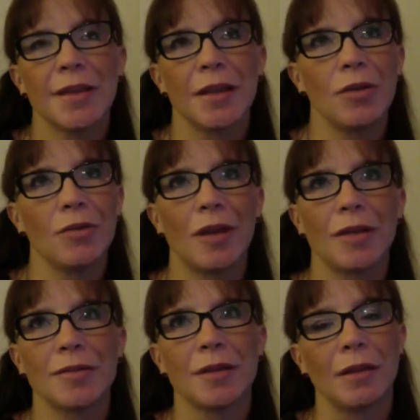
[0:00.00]
I know
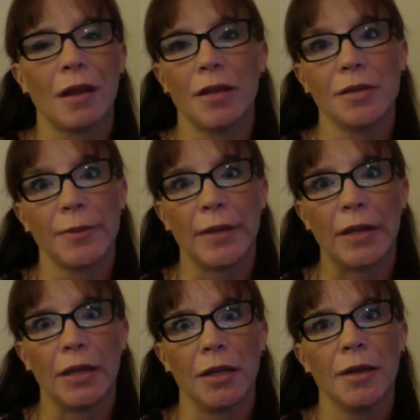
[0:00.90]
that's a lot to
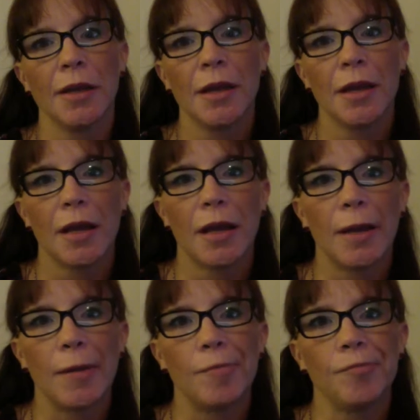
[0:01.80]
read.
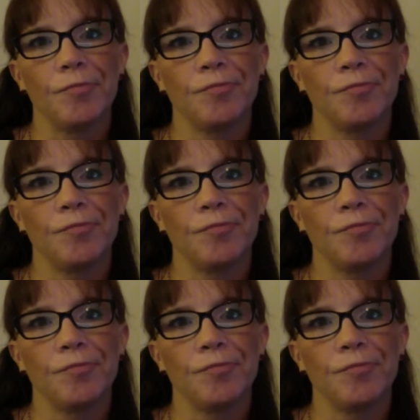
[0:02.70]
And